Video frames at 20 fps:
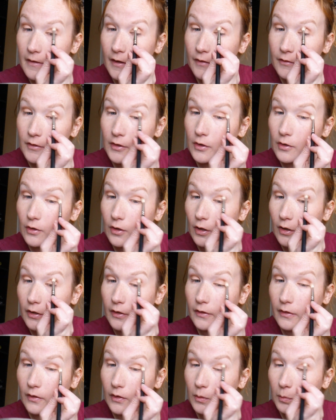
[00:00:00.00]
I have to
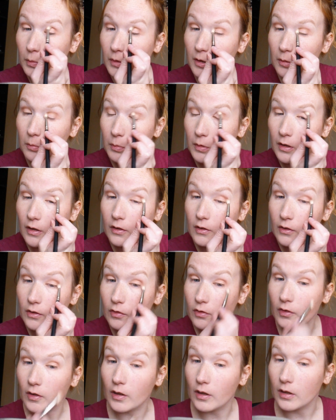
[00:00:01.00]
darken this bit, but
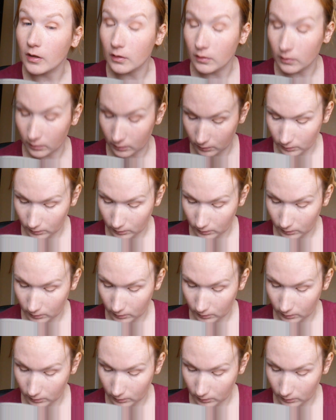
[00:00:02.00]
that's fine.